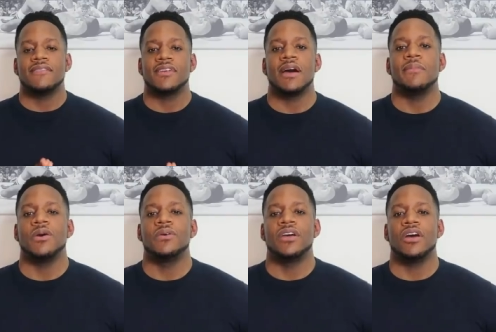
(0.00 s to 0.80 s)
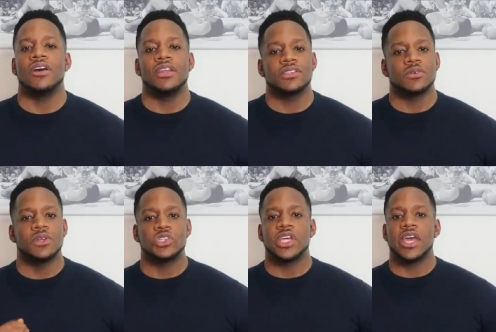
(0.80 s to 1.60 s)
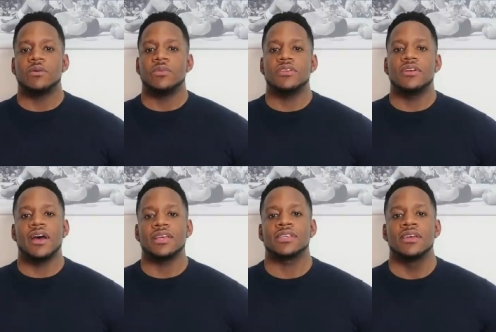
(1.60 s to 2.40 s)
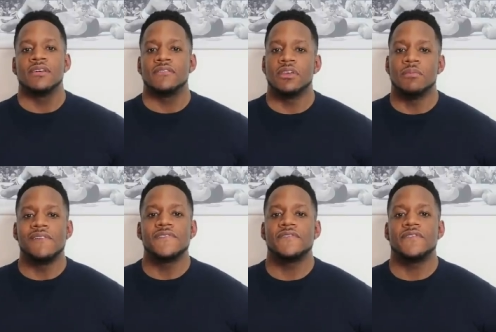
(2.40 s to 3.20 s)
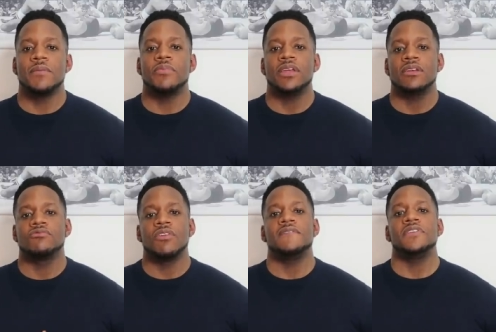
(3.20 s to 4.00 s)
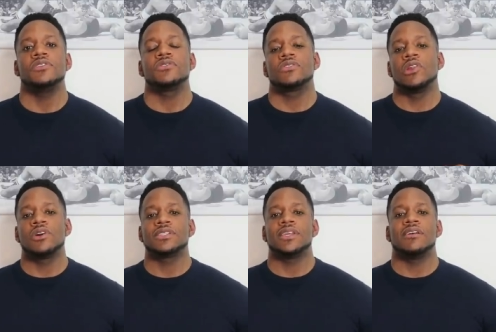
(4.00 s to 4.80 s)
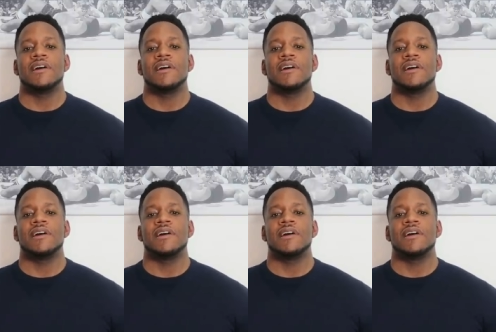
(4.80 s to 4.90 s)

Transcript: they've come out with their earnings, so I want to share them with you guys. For the month of February, revenues clocked in at